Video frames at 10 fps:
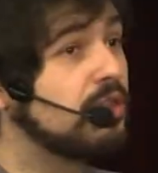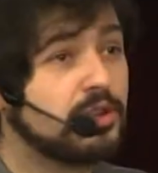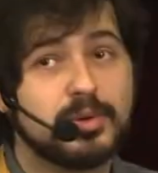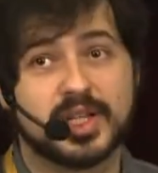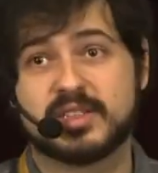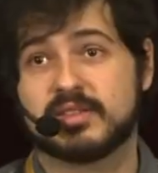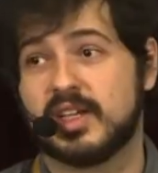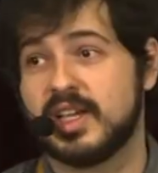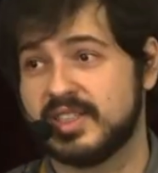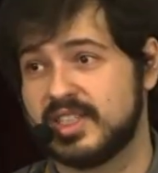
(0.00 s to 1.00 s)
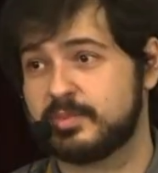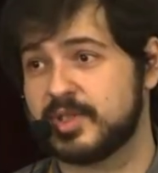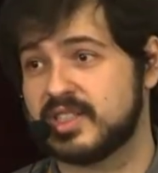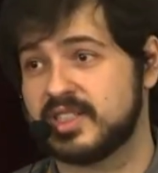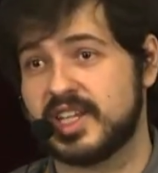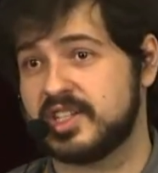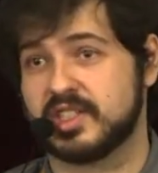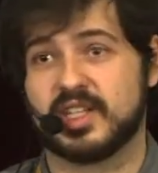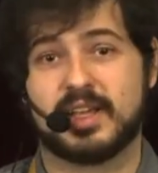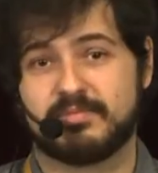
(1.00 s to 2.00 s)
through it in this presentation,
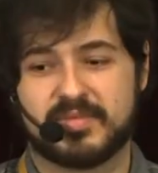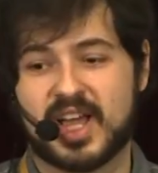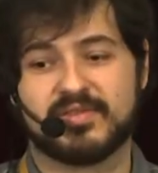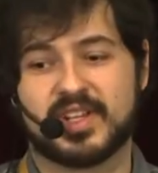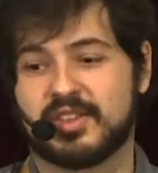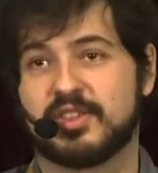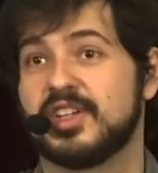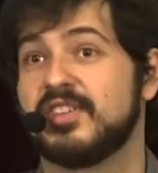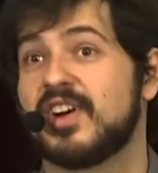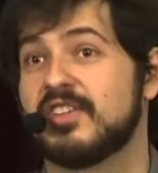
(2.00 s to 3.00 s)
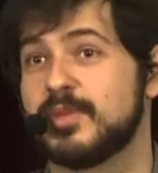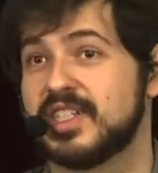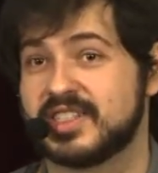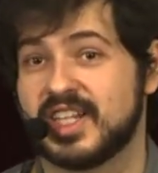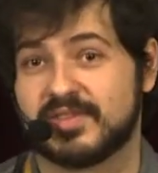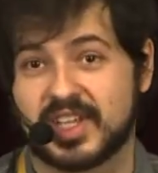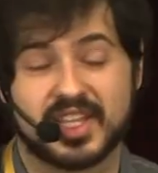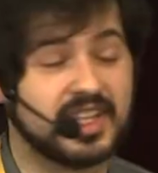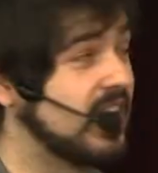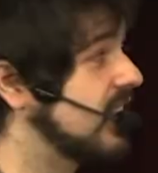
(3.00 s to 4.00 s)
and I have like 35 minutes left, I